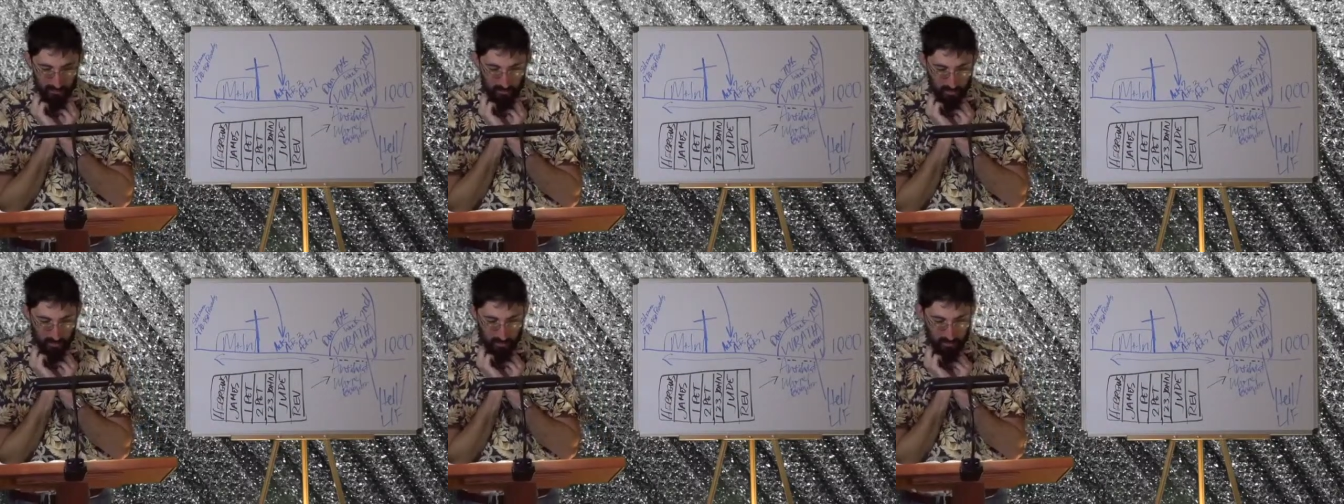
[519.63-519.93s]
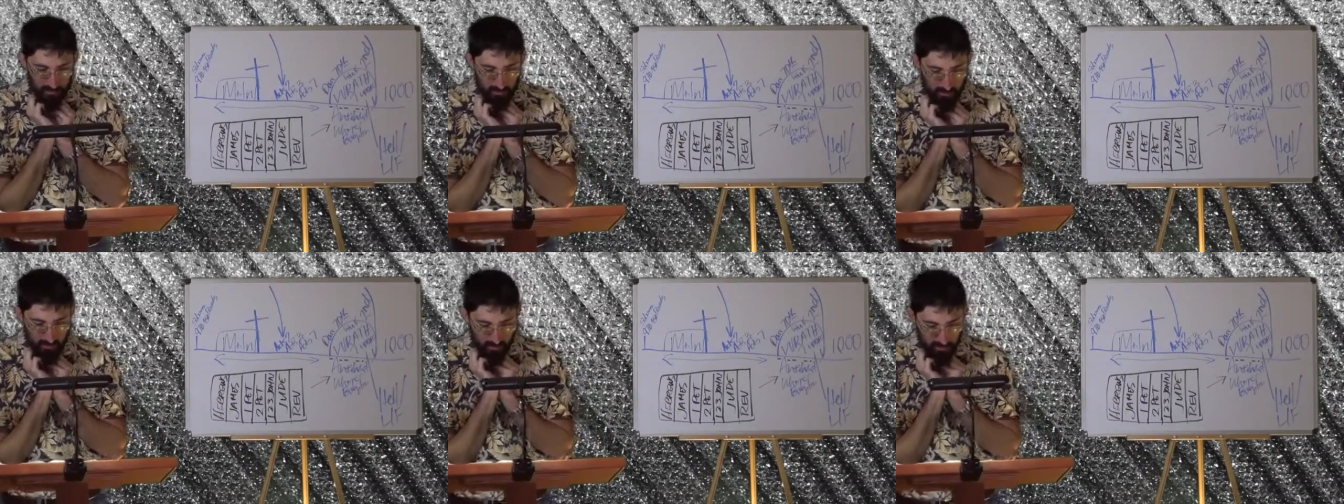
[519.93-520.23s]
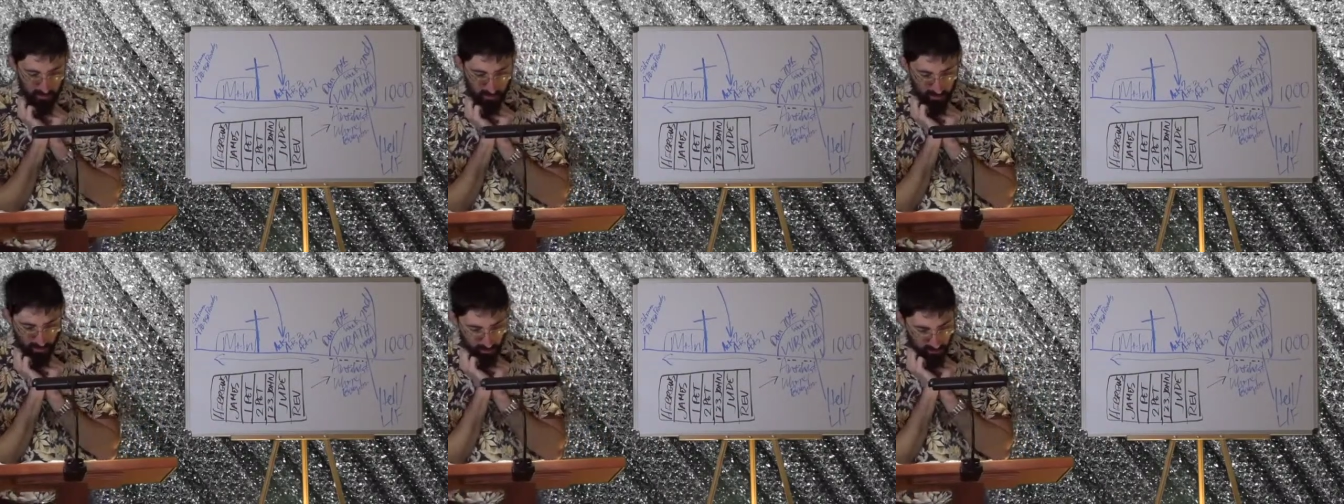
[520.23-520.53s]
so doth
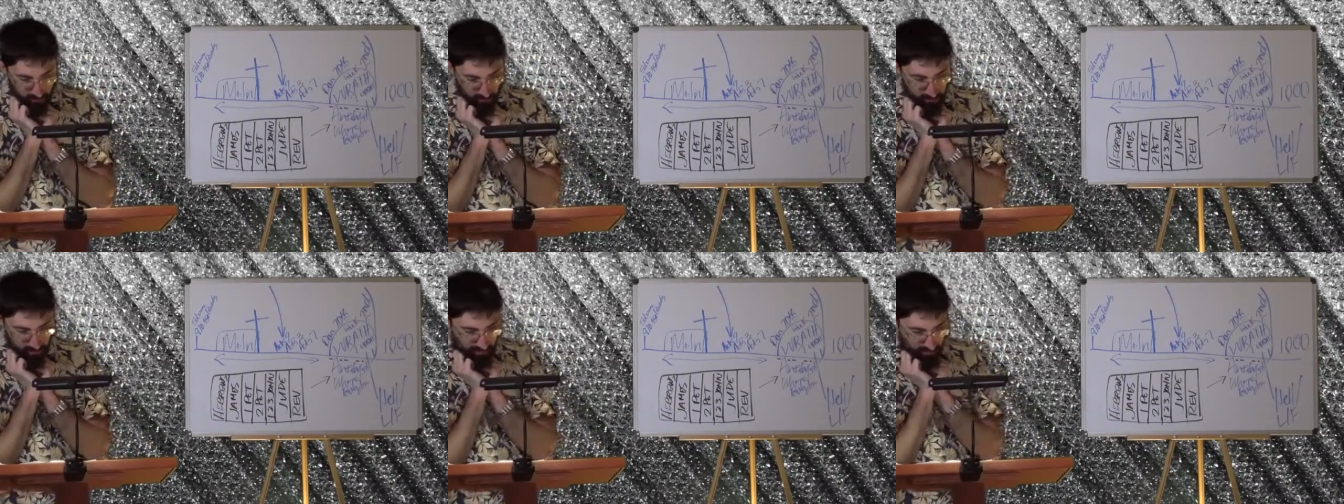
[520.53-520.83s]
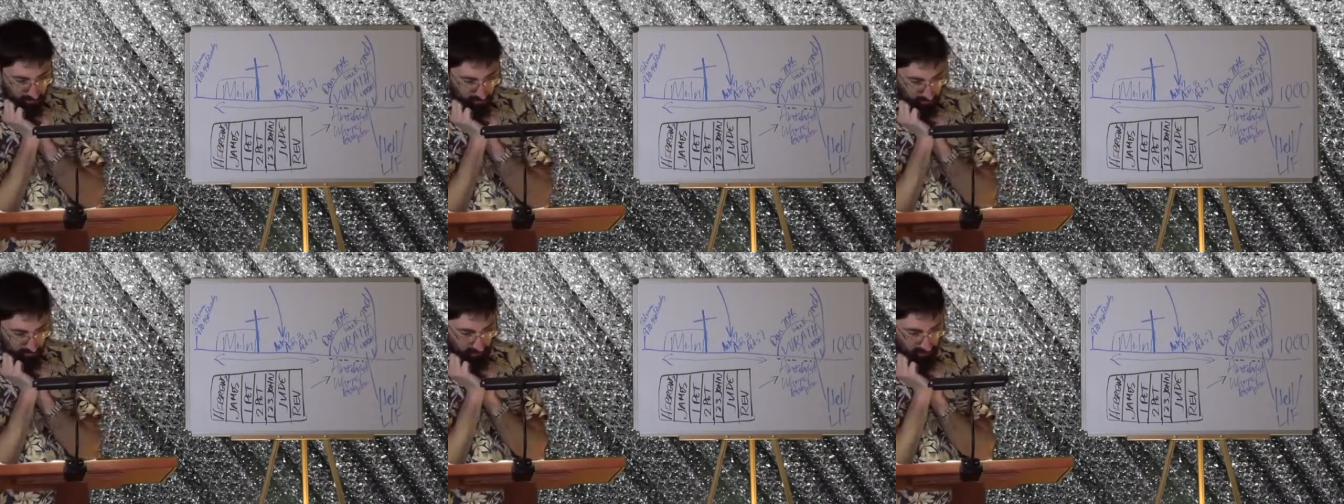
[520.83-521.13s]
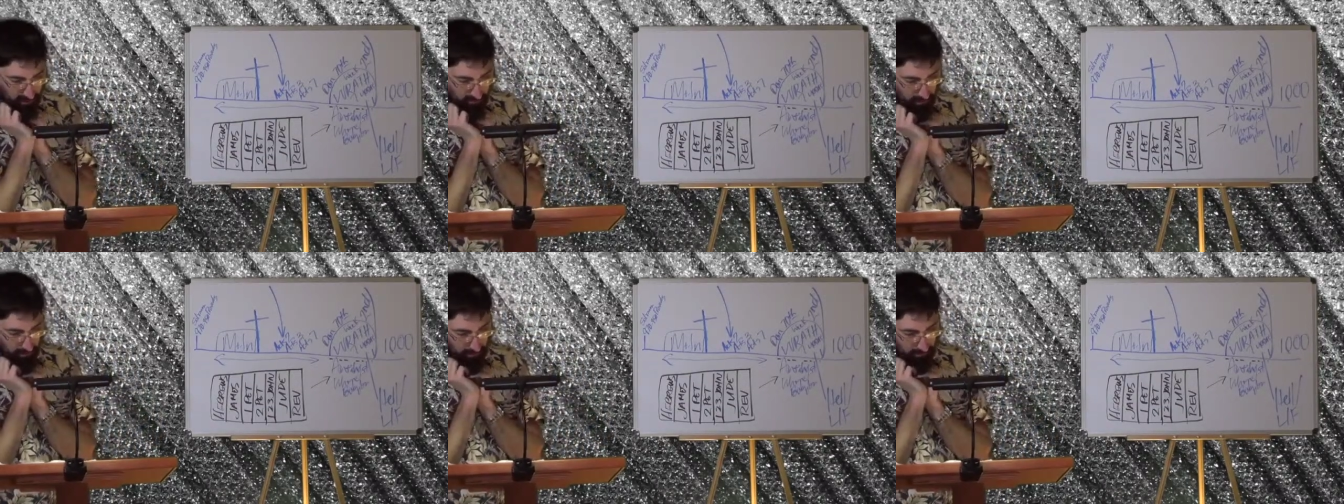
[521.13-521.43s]
an angry
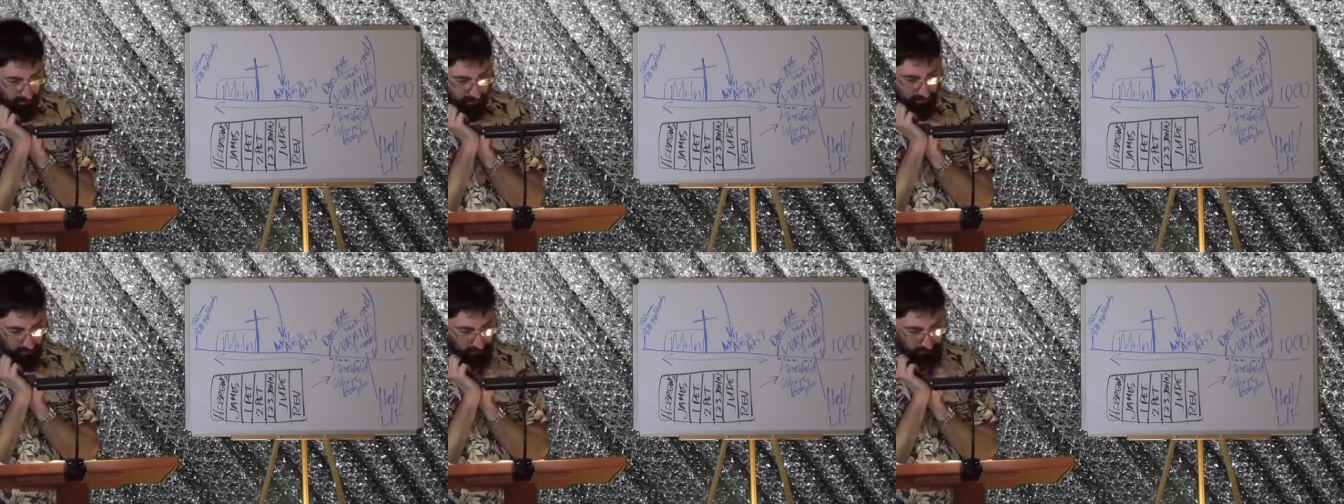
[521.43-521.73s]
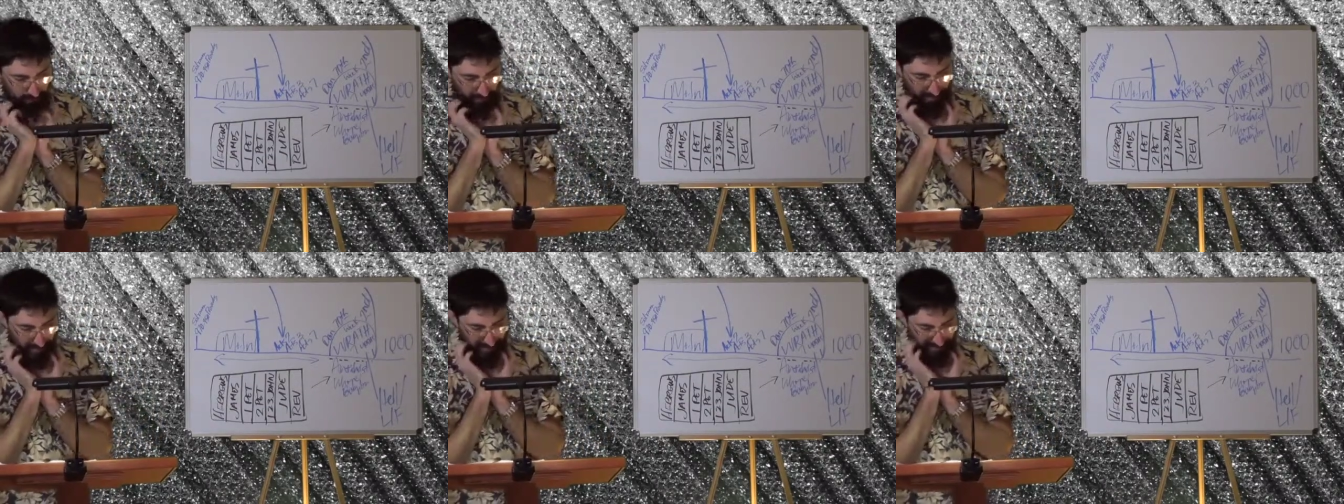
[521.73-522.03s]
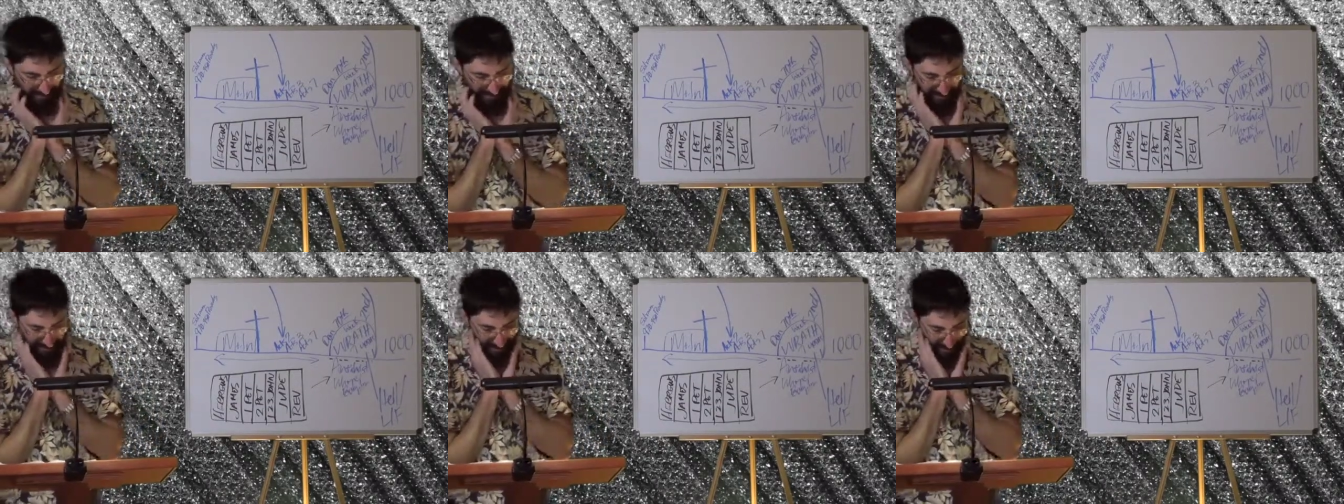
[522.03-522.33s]
countenance a
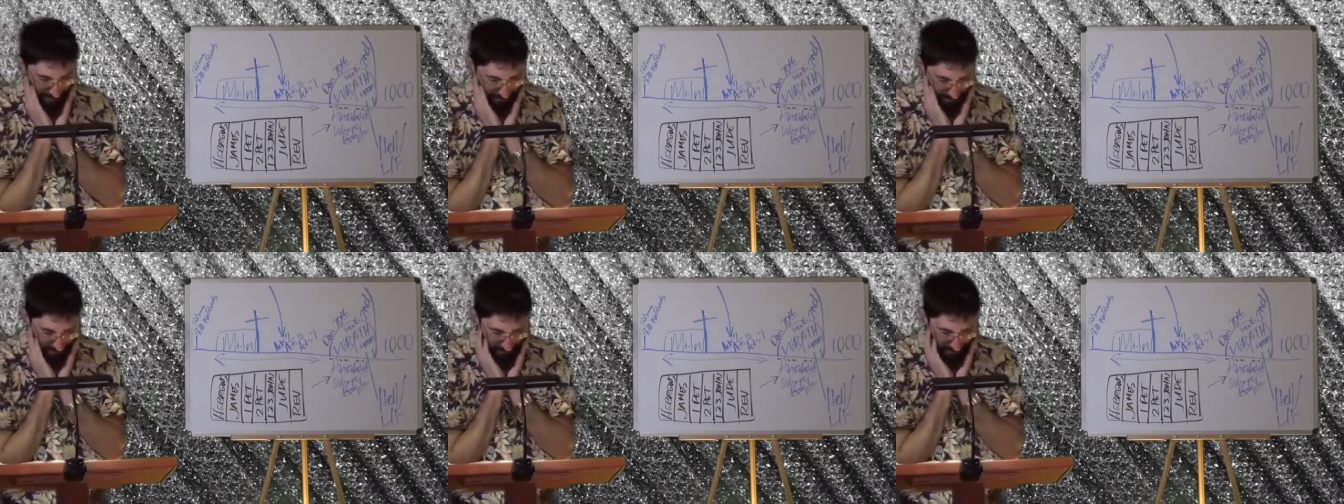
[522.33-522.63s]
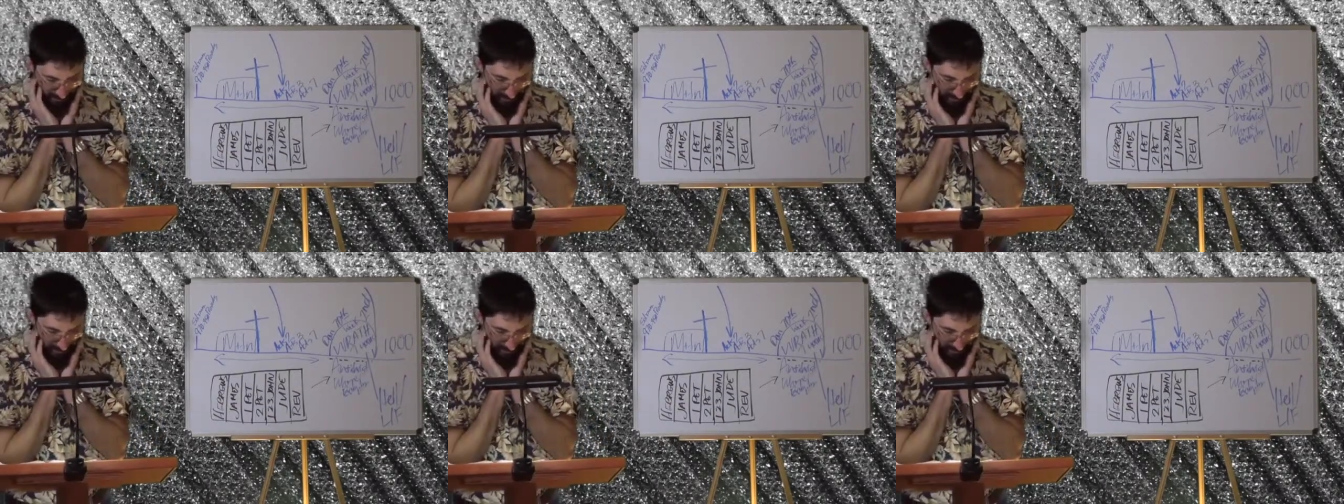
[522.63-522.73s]
backbiting tongue.